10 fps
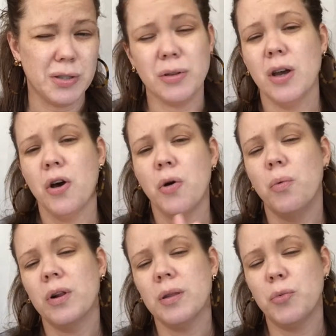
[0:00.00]
It's
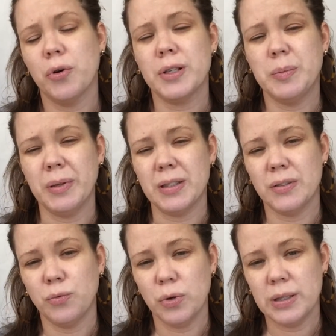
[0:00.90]
one of the more
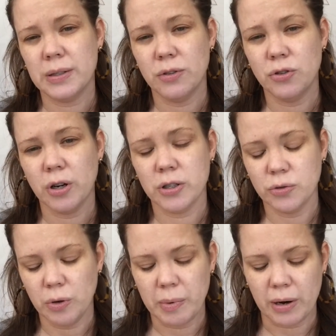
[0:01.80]
expensive ones of the
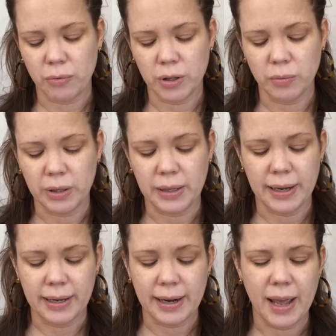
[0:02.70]
drugstore, but I really, really like it.